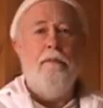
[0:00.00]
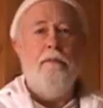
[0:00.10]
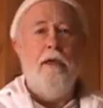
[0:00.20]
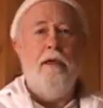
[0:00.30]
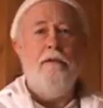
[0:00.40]

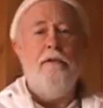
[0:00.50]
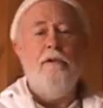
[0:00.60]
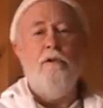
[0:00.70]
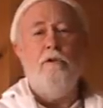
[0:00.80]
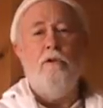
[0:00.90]
And then,
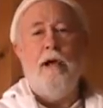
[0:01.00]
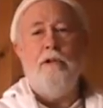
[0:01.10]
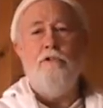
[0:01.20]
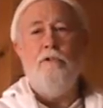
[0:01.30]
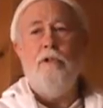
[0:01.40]
you know,
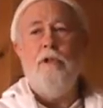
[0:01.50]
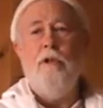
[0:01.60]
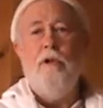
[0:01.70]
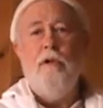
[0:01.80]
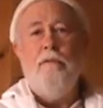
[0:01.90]

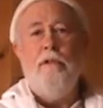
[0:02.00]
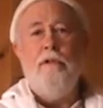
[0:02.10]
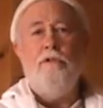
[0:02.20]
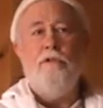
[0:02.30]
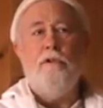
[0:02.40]
gradually
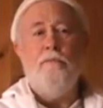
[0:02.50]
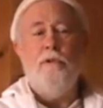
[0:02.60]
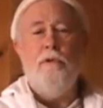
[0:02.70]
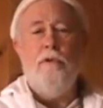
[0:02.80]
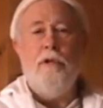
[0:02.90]
this
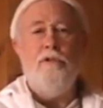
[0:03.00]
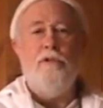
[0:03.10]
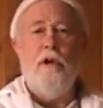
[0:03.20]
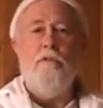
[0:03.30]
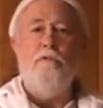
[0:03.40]
community
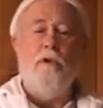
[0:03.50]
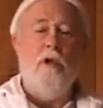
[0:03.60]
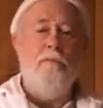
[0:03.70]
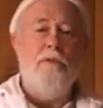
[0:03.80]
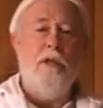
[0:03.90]
stuff will
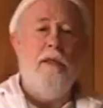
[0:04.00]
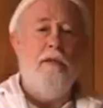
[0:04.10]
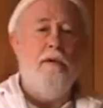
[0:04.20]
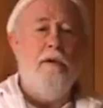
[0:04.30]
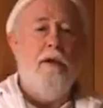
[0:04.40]
come
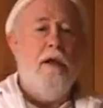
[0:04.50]
together.